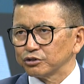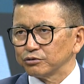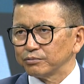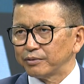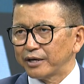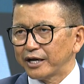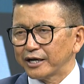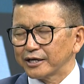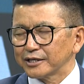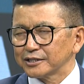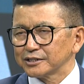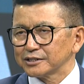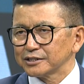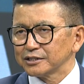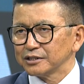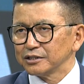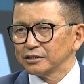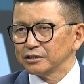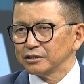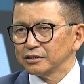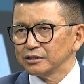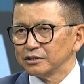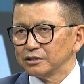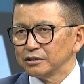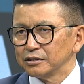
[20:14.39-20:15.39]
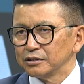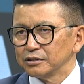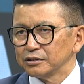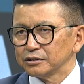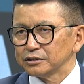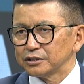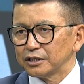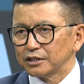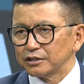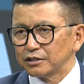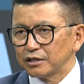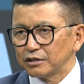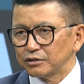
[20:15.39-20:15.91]
banks,
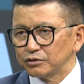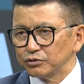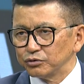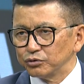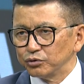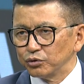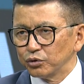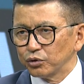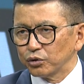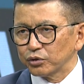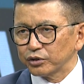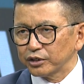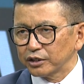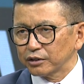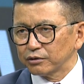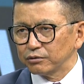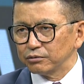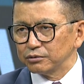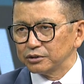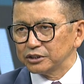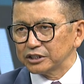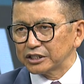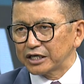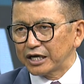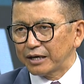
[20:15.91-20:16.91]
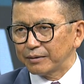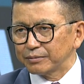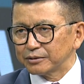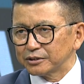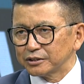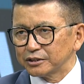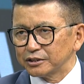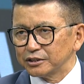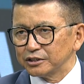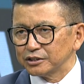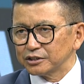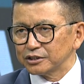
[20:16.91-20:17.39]
so that your equity capital